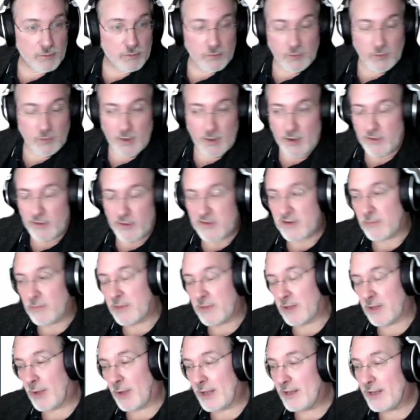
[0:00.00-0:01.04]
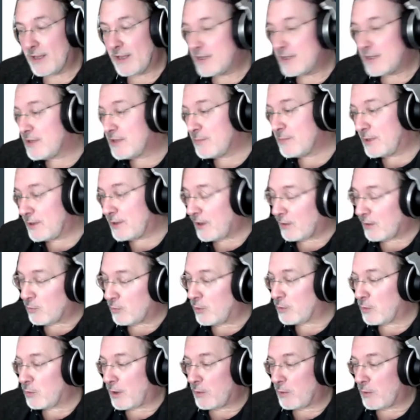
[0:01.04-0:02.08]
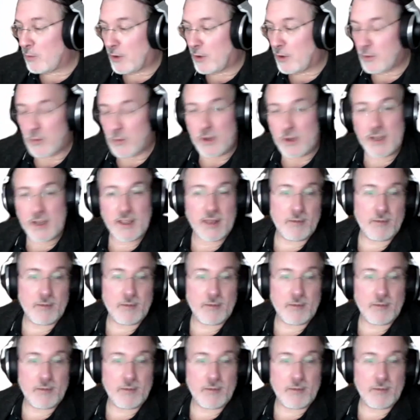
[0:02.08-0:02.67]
where something might need to be done one way one week.